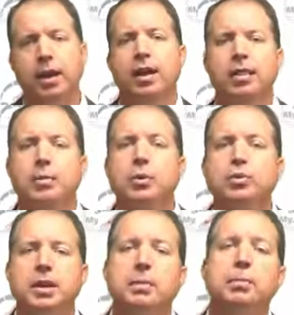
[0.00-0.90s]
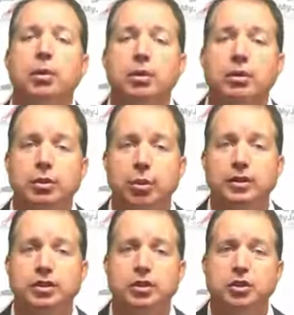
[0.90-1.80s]
The most important
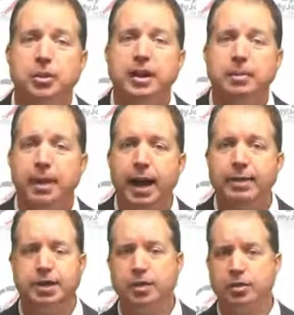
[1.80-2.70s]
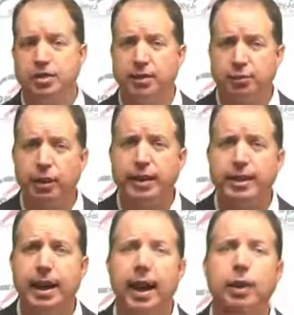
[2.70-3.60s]
question you need to be asking yourself right
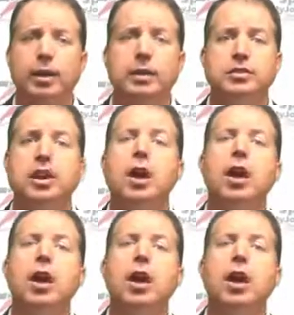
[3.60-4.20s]
now is,